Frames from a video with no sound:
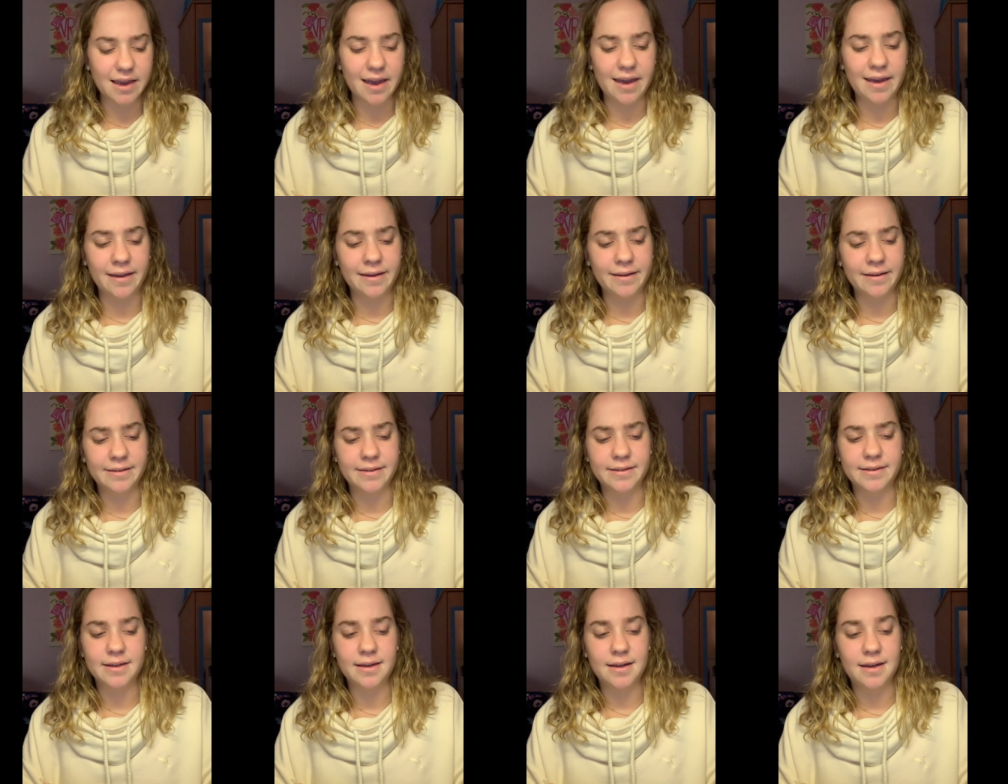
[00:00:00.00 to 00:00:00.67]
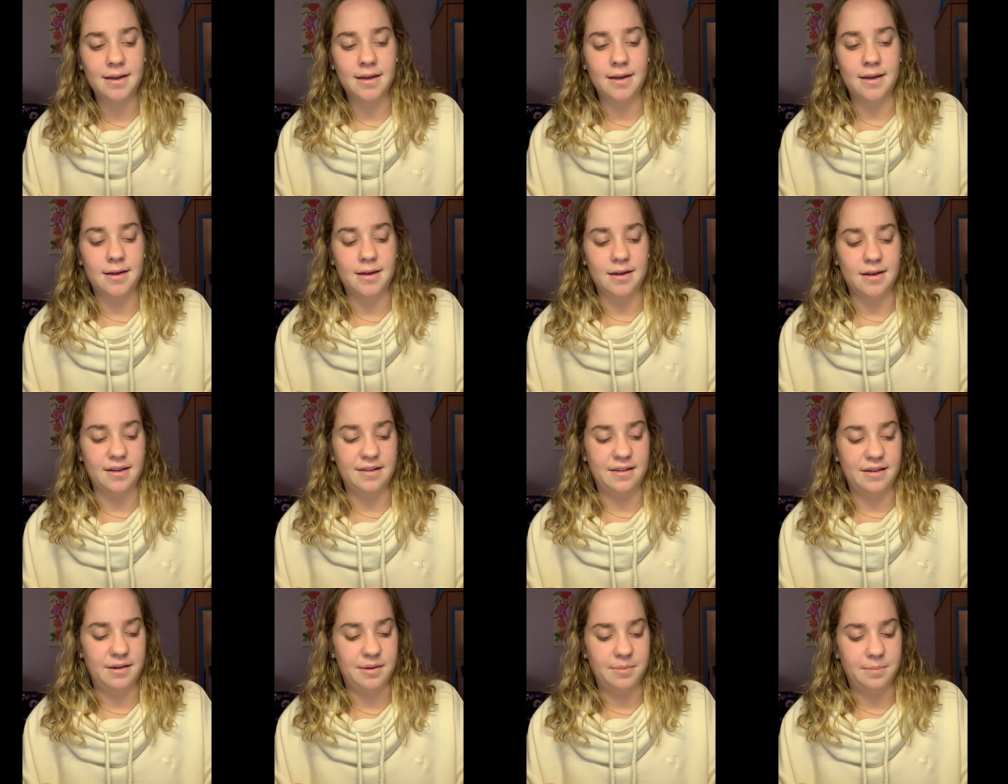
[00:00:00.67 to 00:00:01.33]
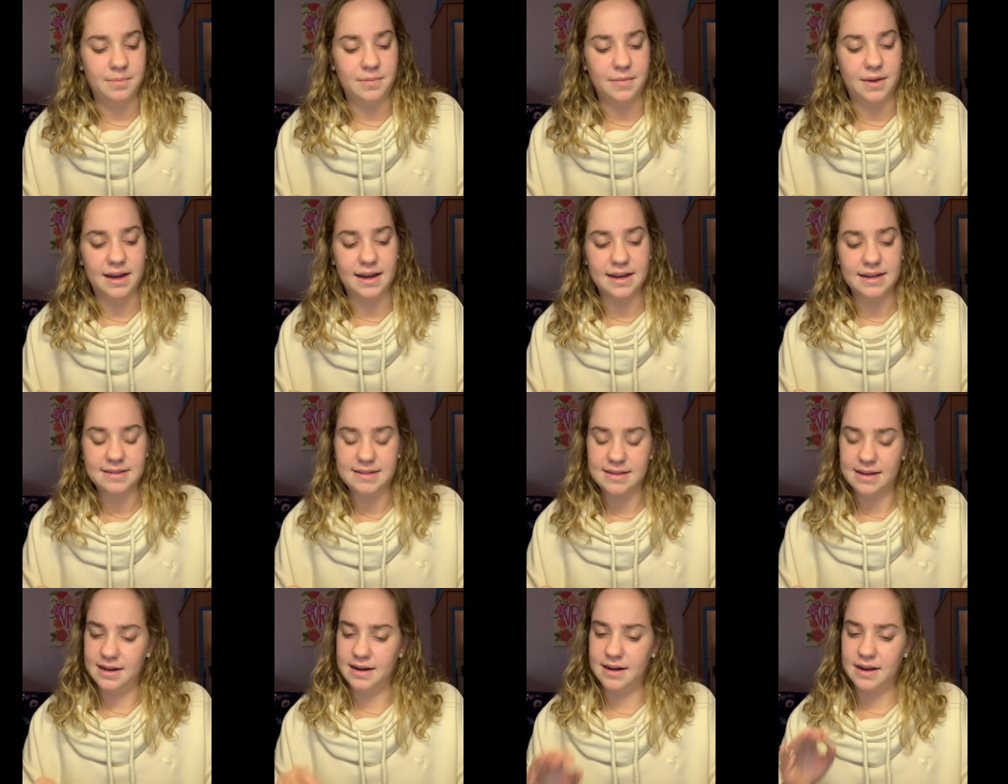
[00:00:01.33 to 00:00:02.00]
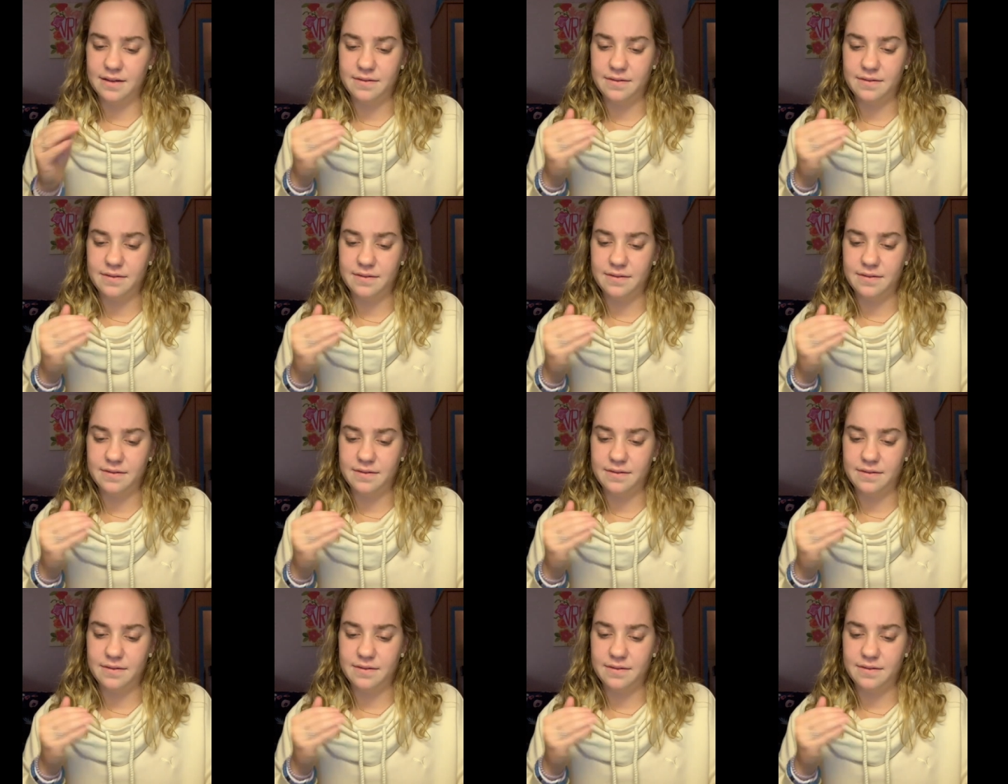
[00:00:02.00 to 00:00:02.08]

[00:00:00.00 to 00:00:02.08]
And um, like I said,